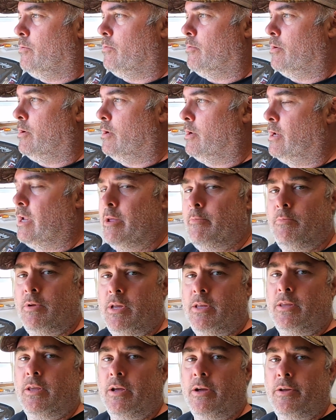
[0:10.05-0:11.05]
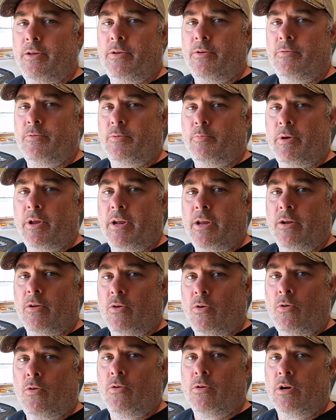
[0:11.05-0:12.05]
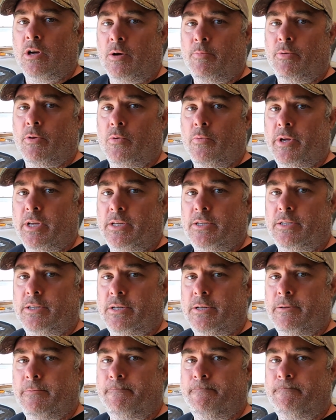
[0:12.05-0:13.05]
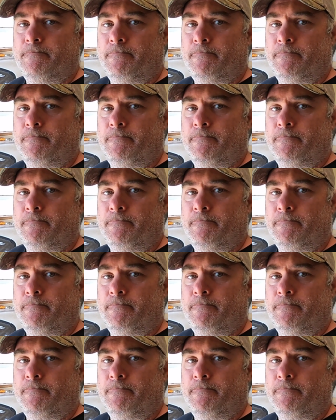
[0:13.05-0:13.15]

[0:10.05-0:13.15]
Well, let me tell you, it's been a long couple of weeks.